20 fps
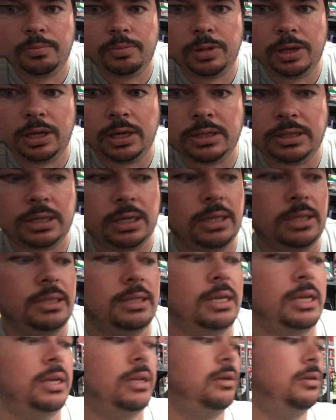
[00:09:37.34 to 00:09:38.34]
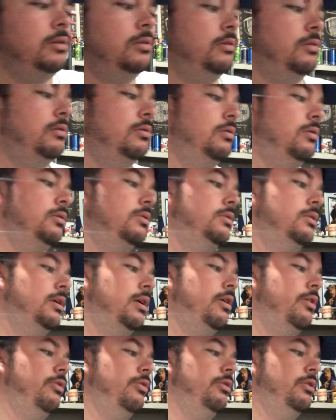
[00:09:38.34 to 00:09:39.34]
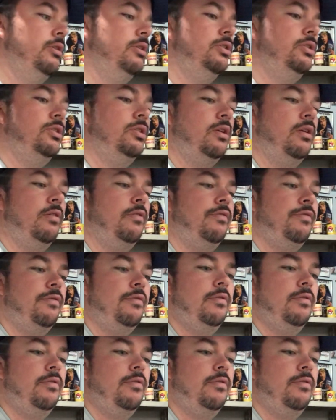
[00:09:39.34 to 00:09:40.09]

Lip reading: PSA 10. It's the heritage stuff.